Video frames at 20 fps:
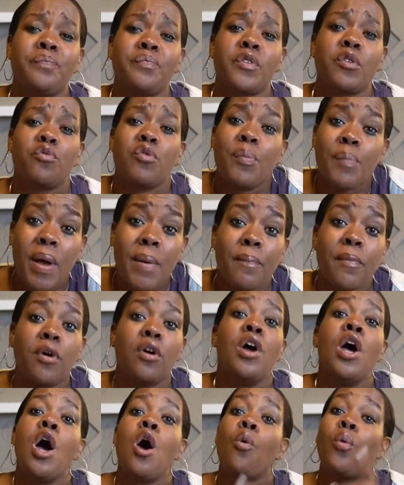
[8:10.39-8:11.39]
Remember,
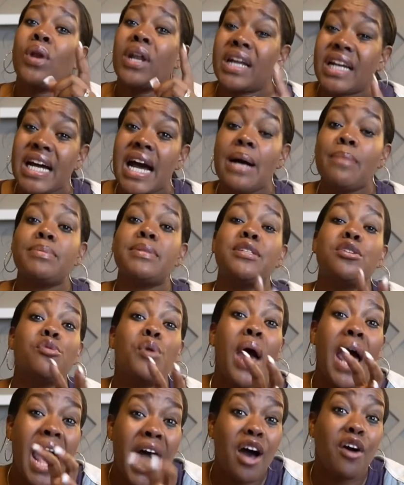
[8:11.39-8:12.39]
when it comes to
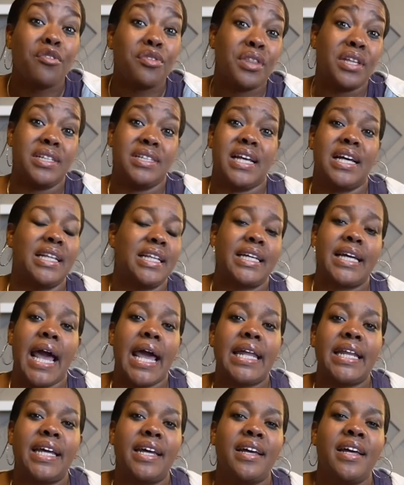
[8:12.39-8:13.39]
healthy
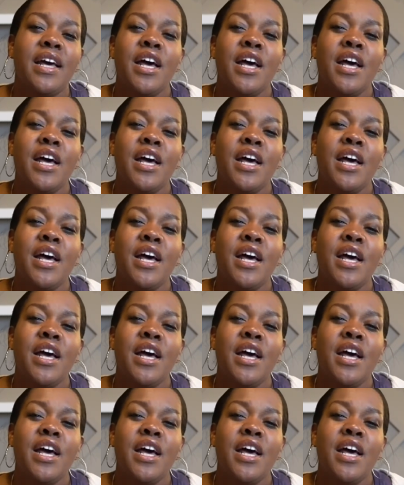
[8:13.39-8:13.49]
delegating,